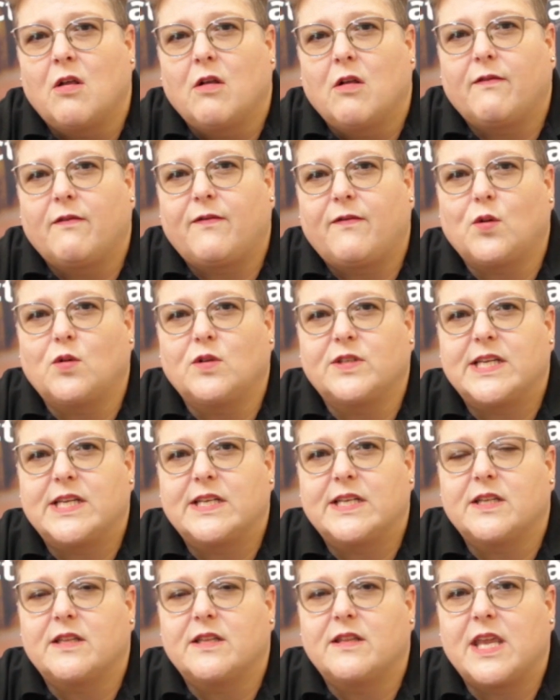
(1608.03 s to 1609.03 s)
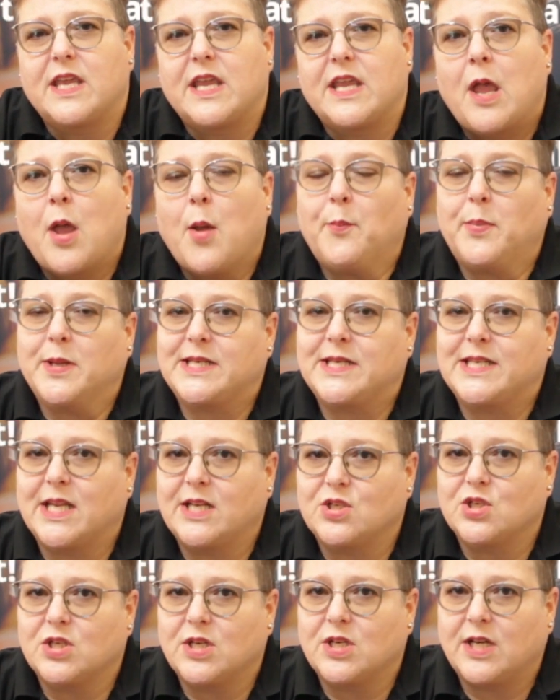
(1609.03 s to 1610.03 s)
falls into the
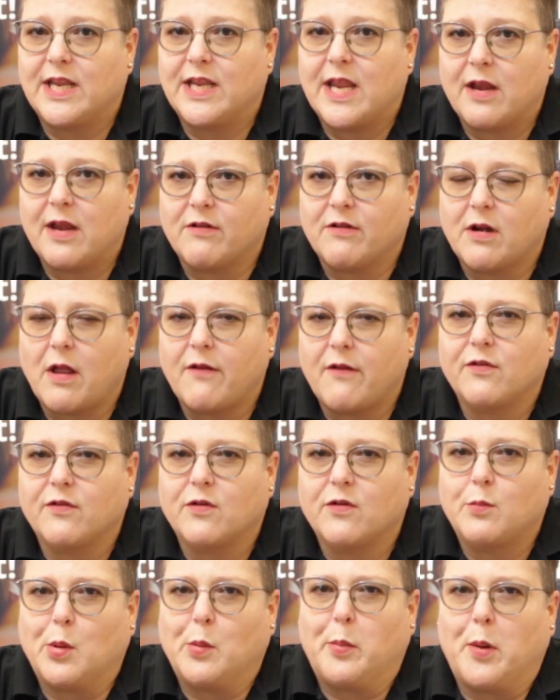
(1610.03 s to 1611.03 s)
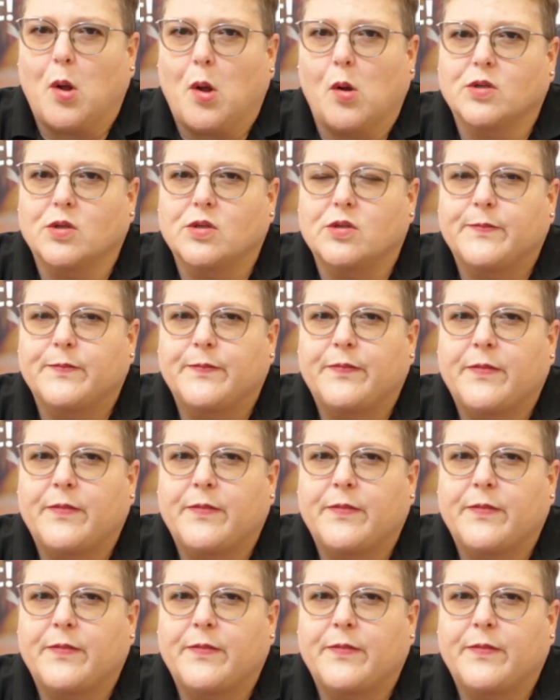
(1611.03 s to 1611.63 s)
potentially irrecoverable box.